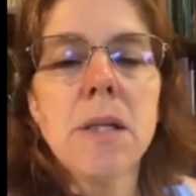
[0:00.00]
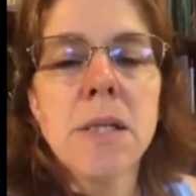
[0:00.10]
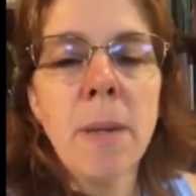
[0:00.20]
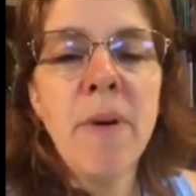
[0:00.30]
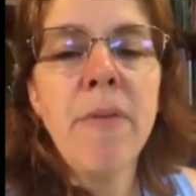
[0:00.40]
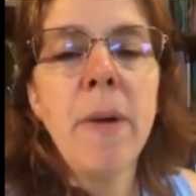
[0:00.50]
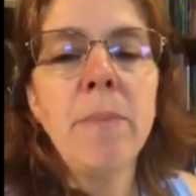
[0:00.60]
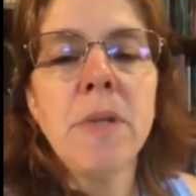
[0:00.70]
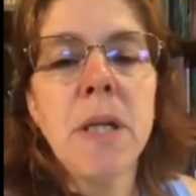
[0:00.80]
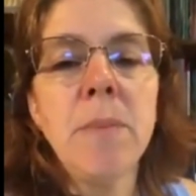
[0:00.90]
Some of
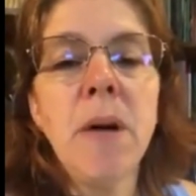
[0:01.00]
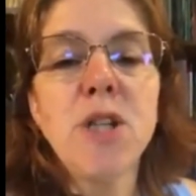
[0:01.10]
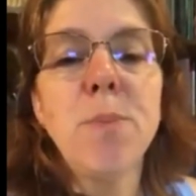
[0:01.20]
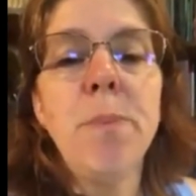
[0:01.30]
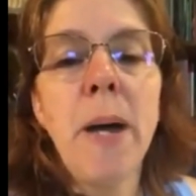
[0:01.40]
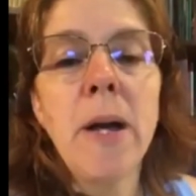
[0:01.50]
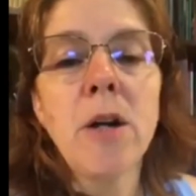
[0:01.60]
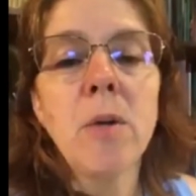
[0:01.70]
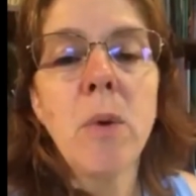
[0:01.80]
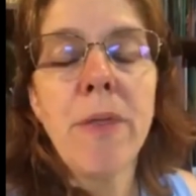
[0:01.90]
them did much
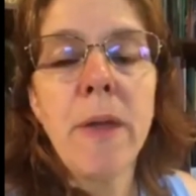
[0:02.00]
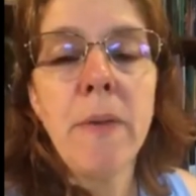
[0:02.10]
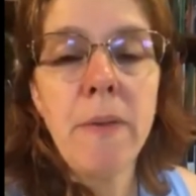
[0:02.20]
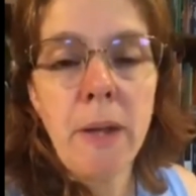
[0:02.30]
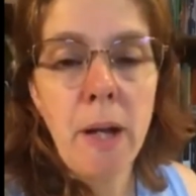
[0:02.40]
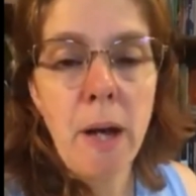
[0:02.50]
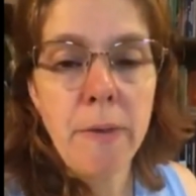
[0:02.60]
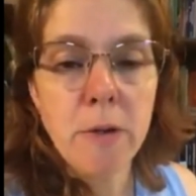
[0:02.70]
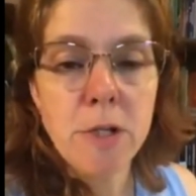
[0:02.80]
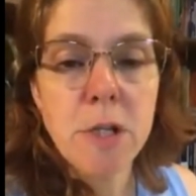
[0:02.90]
better with it than
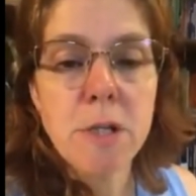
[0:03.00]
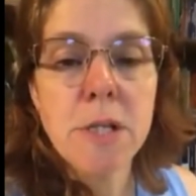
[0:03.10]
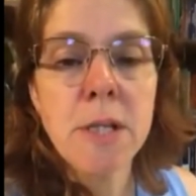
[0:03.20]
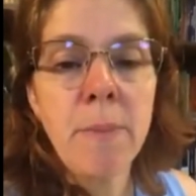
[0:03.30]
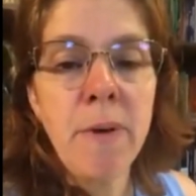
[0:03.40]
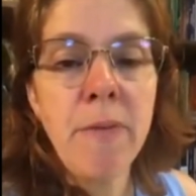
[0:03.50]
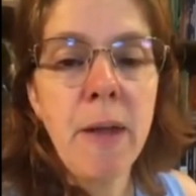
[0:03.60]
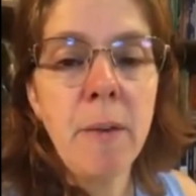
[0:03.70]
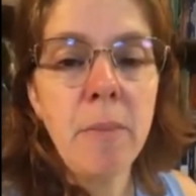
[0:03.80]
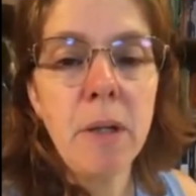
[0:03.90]
others. Some of
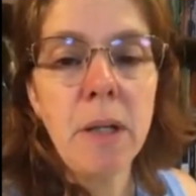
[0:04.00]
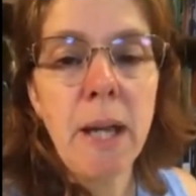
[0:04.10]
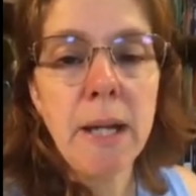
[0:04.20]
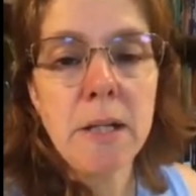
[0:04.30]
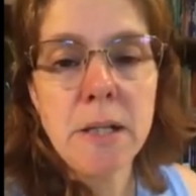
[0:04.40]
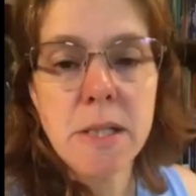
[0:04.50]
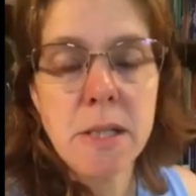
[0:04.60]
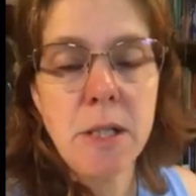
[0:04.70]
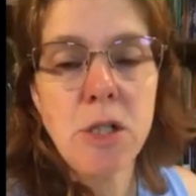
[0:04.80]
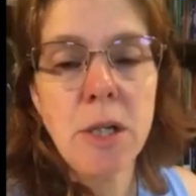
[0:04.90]
them liked this
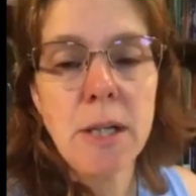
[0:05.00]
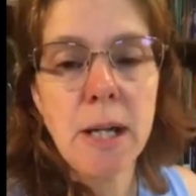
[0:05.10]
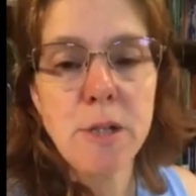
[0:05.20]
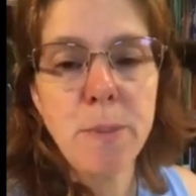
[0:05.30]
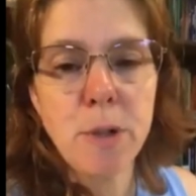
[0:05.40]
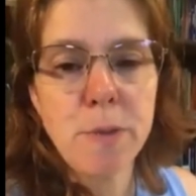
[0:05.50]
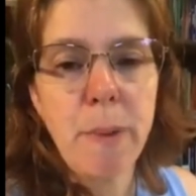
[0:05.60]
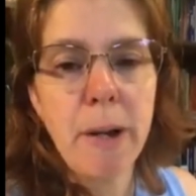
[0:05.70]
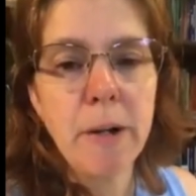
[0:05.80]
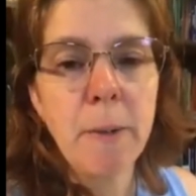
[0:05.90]
teaching textbooks better.